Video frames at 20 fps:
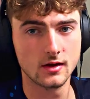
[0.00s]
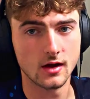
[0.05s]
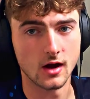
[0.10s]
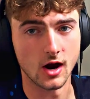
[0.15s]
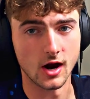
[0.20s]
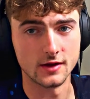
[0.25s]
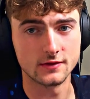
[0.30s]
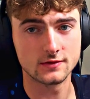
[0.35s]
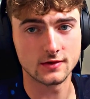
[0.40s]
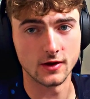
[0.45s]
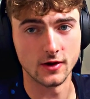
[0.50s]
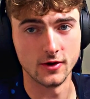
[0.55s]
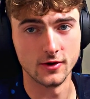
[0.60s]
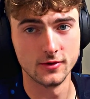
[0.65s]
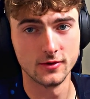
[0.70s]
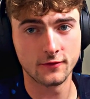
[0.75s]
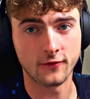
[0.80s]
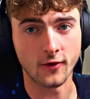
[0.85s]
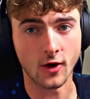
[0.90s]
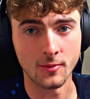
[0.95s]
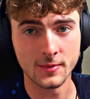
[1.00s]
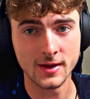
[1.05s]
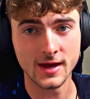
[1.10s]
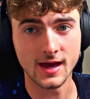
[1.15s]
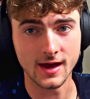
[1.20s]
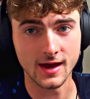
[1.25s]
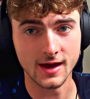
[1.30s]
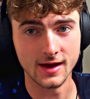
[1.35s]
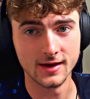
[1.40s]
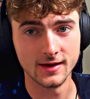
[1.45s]
Alright, so from
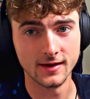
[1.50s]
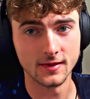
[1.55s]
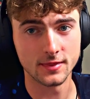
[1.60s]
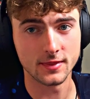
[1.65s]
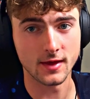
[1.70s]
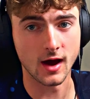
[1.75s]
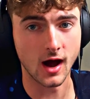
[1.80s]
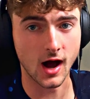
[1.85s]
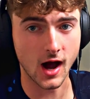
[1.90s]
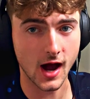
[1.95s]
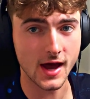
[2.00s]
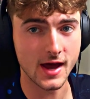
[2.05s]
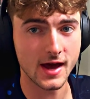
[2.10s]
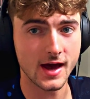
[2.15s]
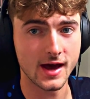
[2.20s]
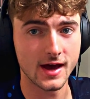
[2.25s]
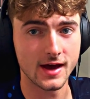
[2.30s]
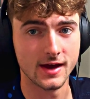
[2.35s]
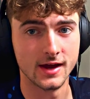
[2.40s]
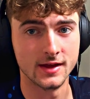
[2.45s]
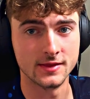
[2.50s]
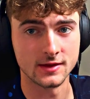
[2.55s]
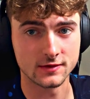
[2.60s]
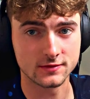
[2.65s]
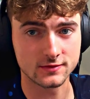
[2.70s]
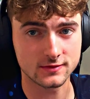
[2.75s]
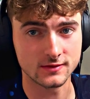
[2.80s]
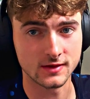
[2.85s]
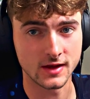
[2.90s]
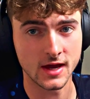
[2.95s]
here, the hi-hat and the
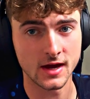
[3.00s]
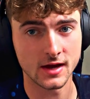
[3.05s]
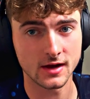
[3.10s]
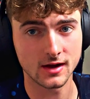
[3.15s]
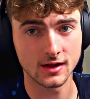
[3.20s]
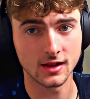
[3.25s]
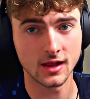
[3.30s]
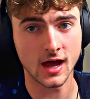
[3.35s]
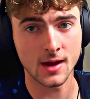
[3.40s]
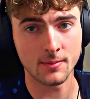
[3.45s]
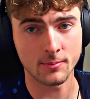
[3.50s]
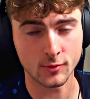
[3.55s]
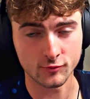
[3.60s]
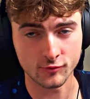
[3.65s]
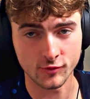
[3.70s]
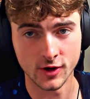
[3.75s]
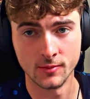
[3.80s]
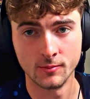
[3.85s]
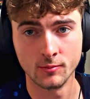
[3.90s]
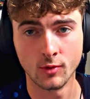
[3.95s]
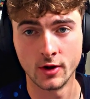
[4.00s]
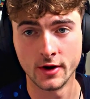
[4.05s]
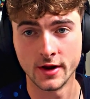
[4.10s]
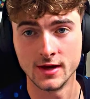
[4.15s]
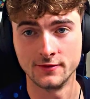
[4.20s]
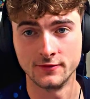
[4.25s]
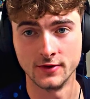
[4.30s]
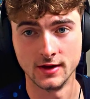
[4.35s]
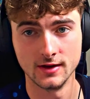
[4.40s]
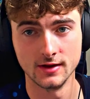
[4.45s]
snare, clap, rim,
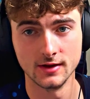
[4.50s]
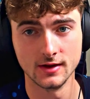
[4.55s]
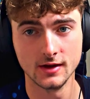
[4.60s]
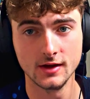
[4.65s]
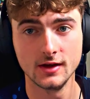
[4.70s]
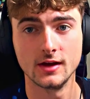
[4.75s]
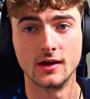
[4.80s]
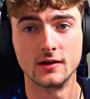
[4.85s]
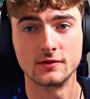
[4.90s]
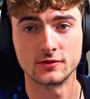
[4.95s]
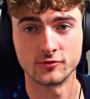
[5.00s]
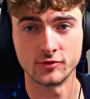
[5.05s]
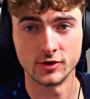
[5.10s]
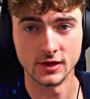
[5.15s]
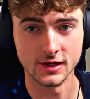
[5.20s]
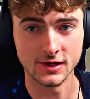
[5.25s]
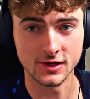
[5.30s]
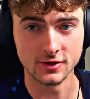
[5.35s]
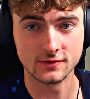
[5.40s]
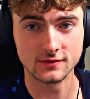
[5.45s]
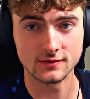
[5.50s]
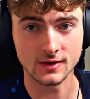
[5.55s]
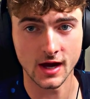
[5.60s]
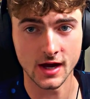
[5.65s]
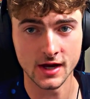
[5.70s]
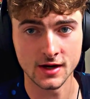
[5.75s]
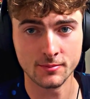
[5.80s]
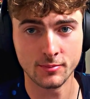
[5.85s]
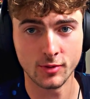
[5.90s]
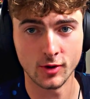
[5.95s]
whatever, is a really good
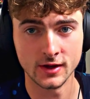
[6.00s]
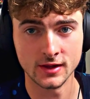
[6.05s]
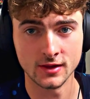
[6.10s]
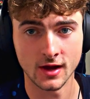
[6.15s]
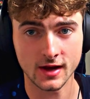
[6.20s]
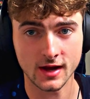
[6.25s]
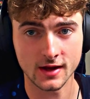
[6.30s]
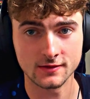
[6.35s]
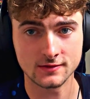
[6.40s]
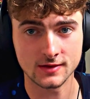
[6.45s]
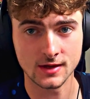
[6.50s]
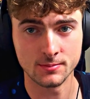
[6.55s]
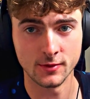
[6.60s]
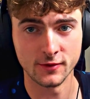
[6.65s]
starting point, like I said